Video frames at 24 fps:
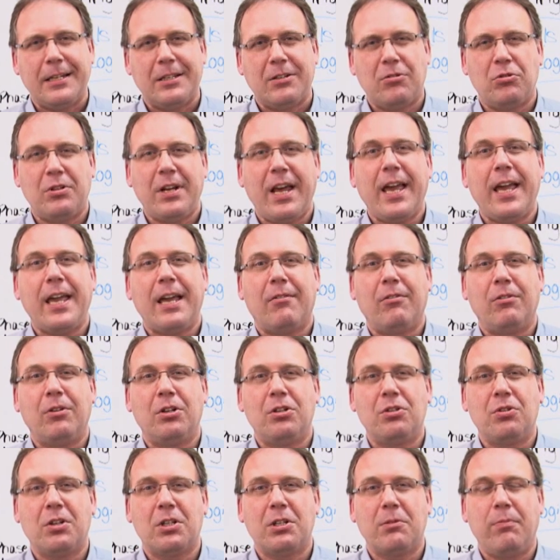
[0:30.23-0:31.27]
Today I
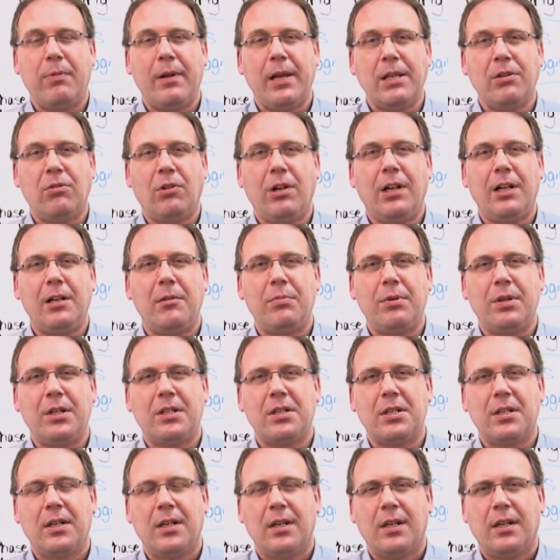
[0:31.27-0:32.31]
wanted to explain you a little
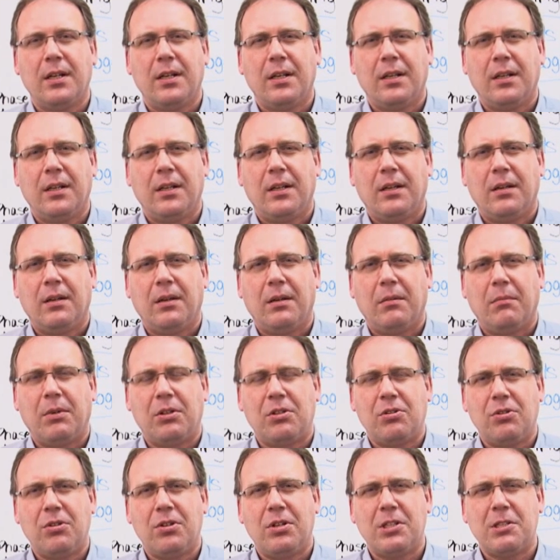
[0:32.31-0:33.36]
bit
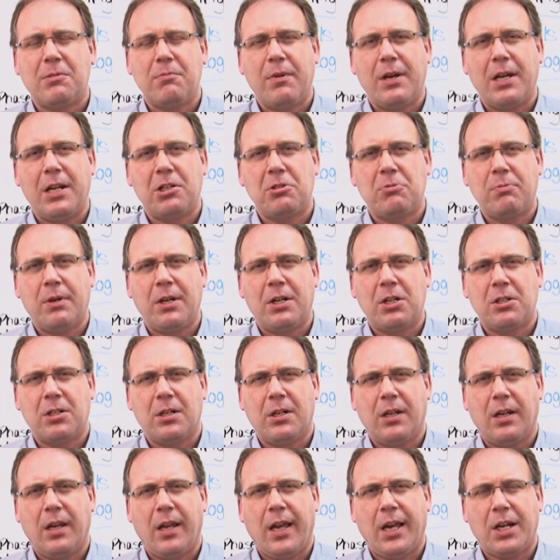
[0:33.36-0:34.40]
materials management
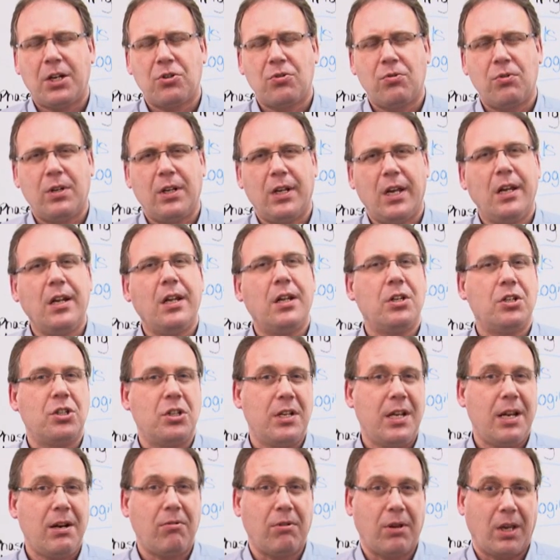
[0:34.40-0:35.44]
actually in
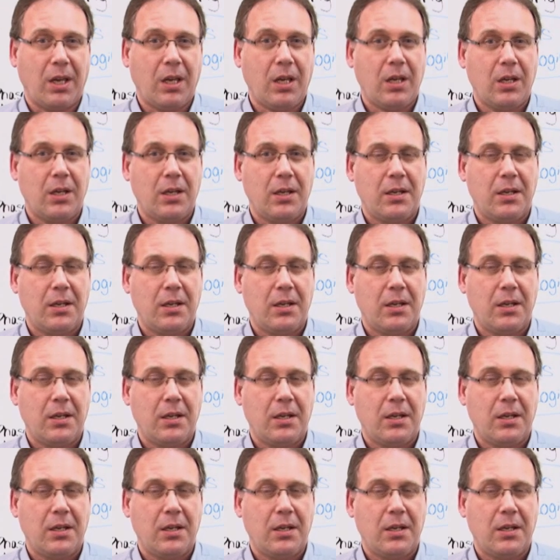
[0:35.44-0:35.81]
engineering,